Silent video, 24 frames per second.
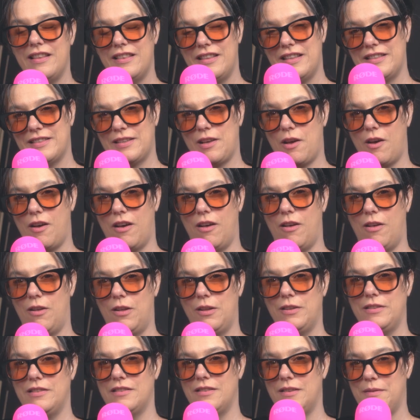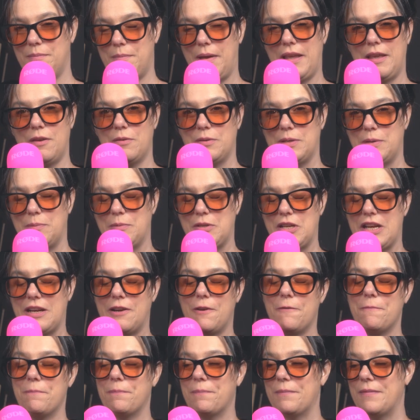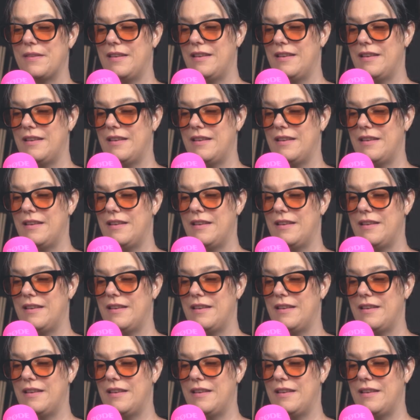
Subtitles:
that's called my YouTube channel.